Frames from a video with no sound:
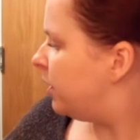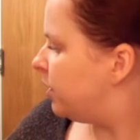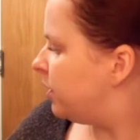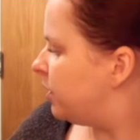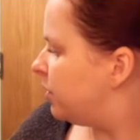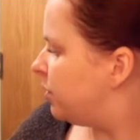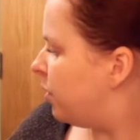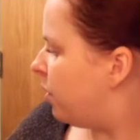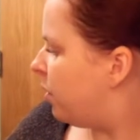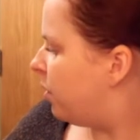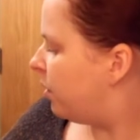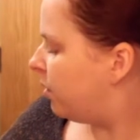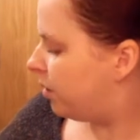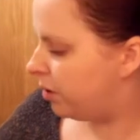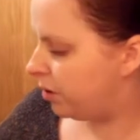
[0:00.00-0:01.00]
It's
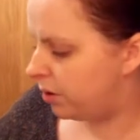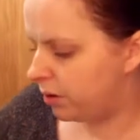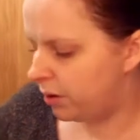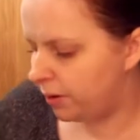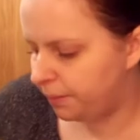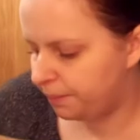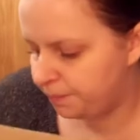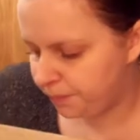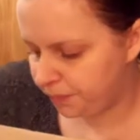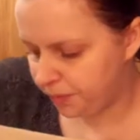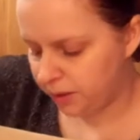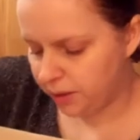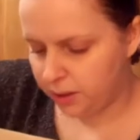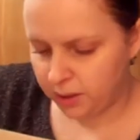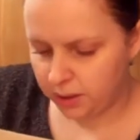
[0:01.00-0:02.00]
not
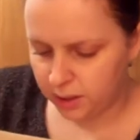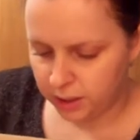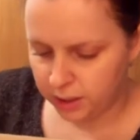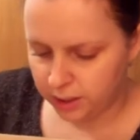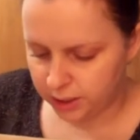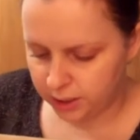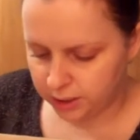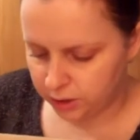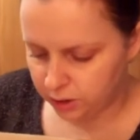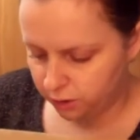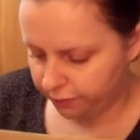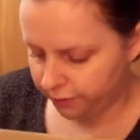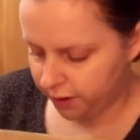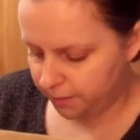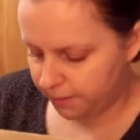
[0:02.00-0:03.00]
a
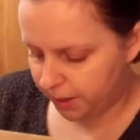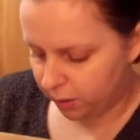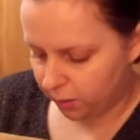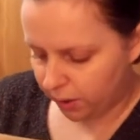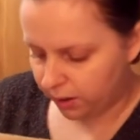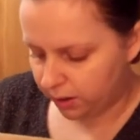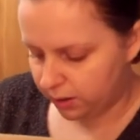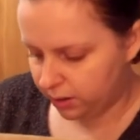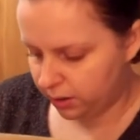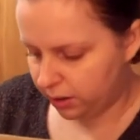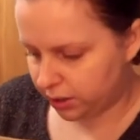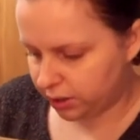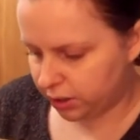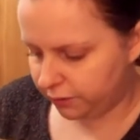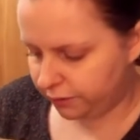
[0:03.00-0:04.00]
very big one.
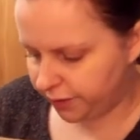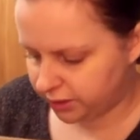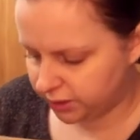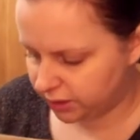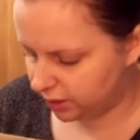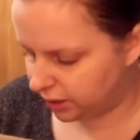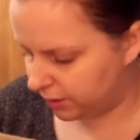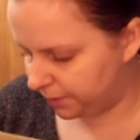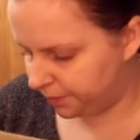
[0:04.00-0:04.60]
I don't know if it's